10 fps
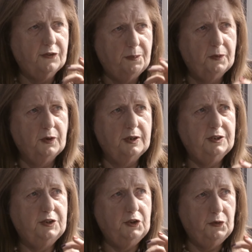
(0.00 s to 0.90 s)
report
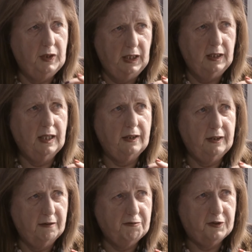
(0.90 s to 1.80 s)
is unique
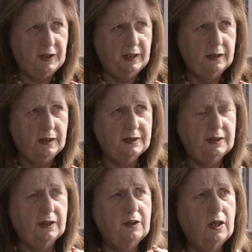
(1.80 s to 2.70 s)
and different is
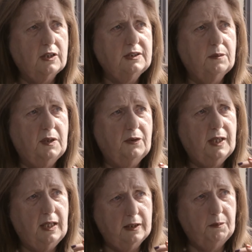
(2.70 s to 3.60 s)
that talks about
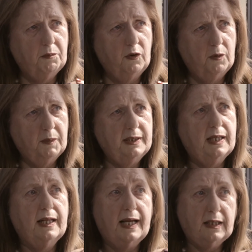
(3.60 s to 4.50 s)
health employment
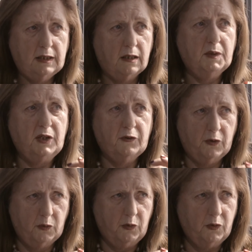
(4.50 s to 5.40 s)
and economic
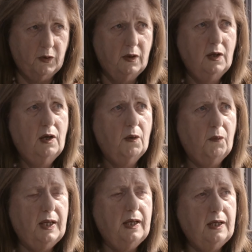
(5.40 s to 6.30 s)
growth.
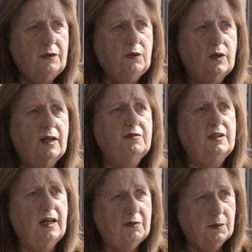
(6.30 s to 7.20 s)
We need to
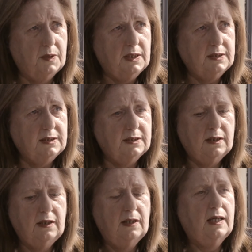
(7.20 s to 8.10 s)
have governments
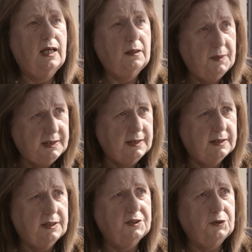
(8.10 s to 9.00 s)
and
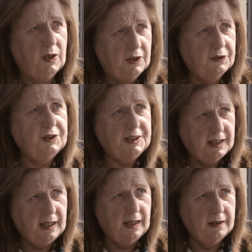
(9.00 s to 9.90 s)
businesses to
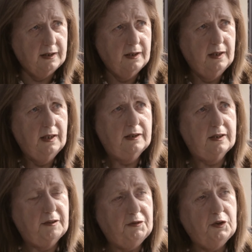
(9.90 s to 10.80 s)
understand
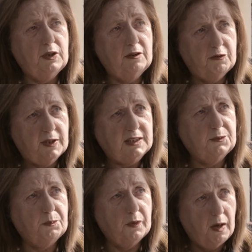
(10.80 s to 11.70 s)
that if you
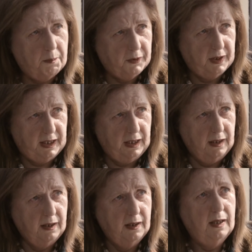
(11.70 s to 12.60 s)
invest properly
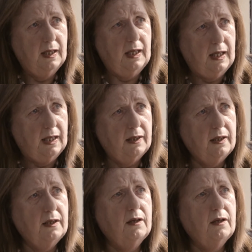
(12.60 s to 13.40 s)
in